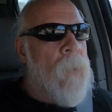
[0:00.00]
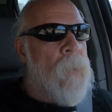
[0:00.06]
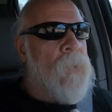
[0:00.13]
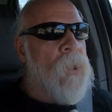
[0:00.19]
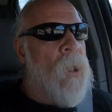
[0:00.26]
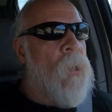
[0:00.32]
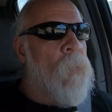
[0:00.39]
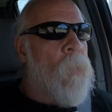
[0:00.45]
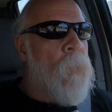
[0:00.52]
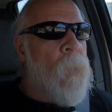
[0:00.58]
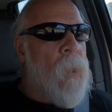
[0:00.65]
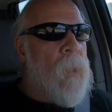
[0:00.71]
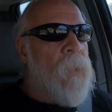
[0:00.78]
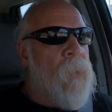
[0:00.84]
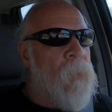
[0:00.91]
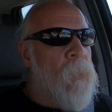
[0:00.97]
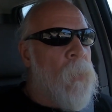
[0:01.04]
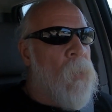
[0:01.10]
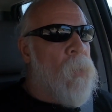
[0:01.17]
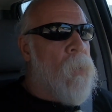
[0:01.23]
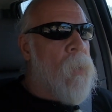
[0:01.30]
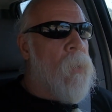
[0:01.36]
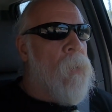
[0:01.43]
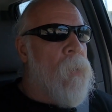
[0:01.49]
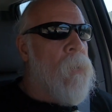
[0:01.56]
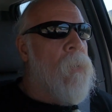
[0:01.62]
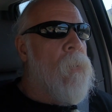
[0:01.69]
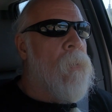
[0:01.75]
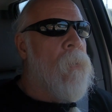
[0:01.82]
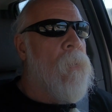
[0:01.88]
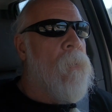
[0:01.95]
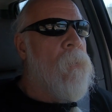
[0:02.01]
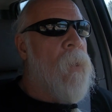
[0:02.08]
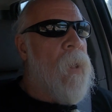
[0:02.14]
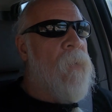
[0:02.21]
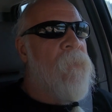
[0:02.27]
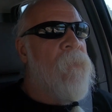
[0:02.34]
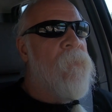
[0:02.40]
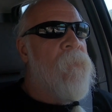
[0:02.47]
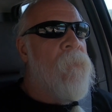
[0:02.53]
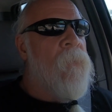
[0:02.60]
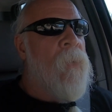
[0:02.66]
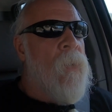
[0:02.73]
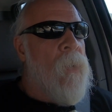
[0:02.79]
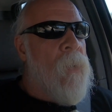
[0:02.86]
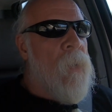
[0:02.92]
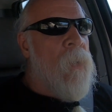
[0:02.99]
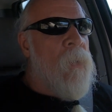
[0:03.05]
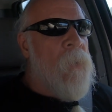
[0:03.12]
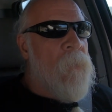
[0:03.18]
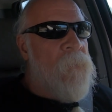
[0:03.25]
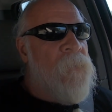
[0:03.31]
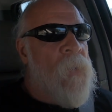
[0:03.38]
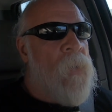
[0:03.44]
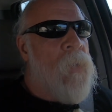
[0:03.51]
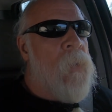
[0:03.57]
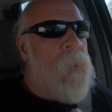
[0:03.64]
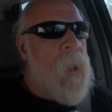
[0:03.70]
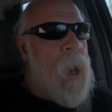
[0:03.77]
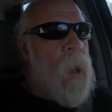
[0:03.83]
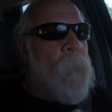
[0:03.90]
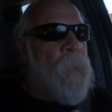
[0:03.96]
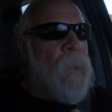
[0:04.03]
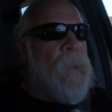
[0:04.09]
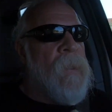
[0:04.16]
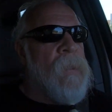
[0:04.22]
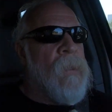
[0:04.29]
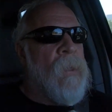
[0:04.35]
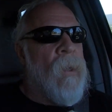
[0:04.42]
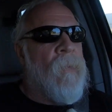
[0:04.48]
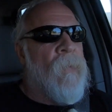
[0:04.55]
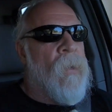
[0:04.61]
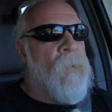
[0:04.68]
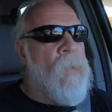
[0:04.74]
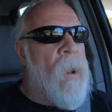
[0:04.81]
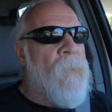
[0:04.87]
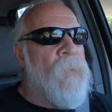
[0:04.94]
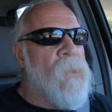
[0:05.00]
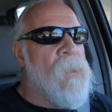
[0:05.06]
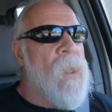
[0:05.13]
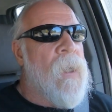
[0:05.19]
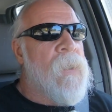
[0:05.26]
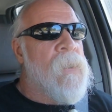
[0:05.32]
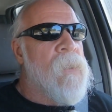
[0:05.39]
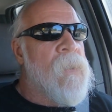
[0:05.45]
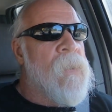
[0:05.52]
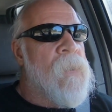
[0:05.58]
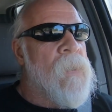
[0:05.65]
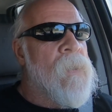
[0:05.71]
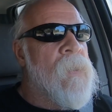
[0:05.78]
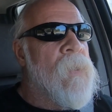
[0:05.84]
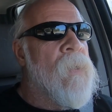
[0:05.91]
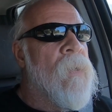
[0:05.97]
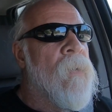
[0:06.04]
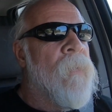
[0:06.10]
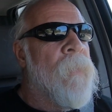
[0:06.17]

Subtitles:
So we went to the border. We had photocopies of our driver's licenses.